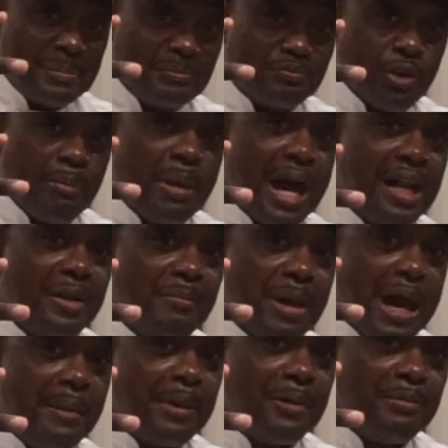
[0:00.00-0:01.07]
from
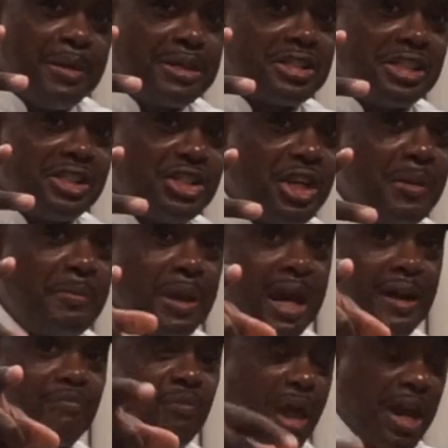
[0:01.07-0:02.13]
Alabama to Mississippi,
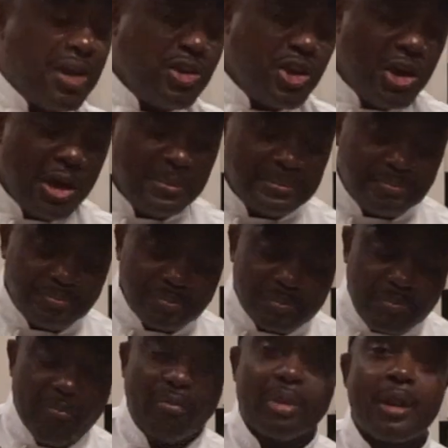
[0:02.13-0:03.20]
I thank you.
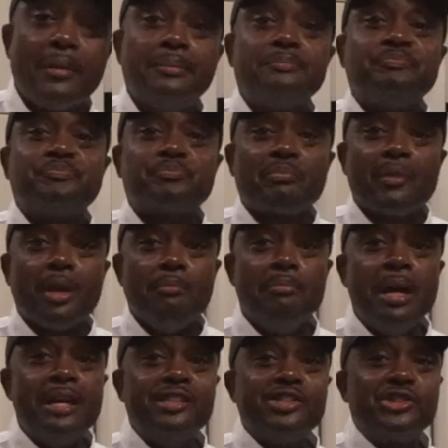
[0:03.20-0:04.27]

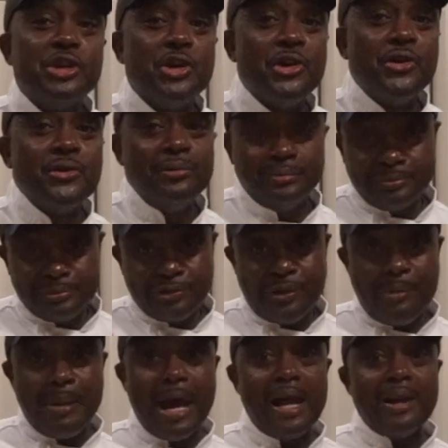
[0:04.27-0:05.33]
Beef Stew,
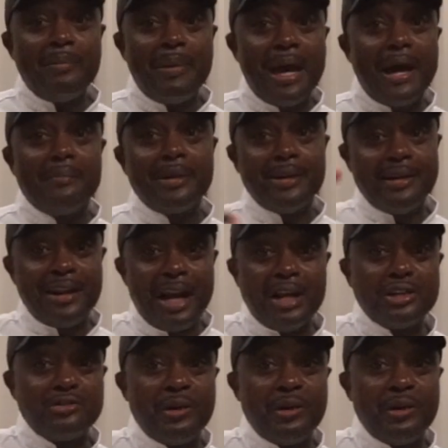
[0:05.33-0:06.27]
from Alabama to Las